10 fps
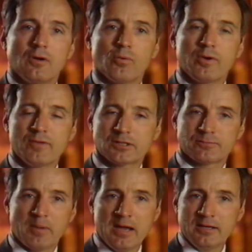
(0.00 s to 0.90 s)
We've
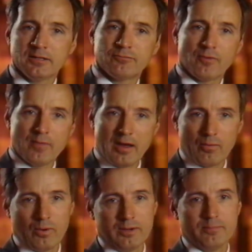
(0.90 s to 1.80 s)
expanded from that
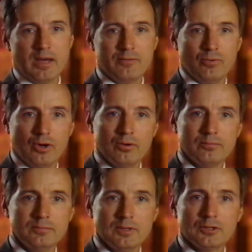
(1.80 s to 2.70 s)

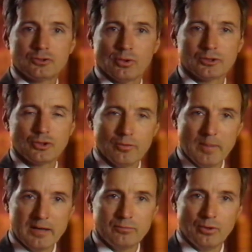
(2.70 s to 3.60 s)
1-bedroom to a
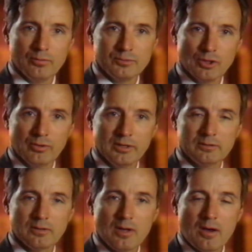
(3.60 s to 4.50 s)
2-bedroom unit
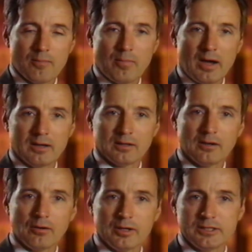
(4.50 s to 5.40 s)
by
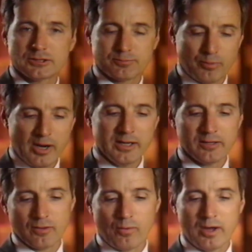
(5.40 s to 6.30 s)
literally
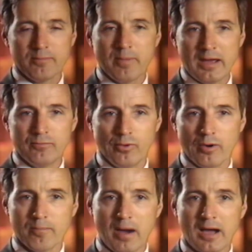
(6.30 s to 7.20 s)
spreading the
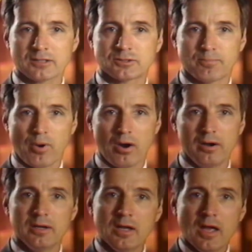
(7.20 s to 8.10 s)
1-bedroom box
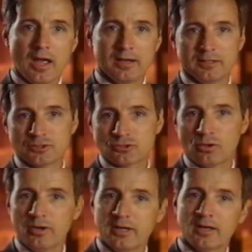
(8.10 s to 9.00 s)
apart and
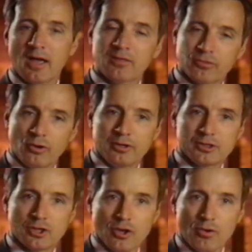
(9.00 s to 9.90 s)
inserting a
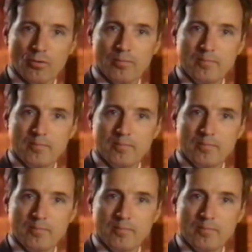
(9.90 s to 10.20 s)
3rd cube.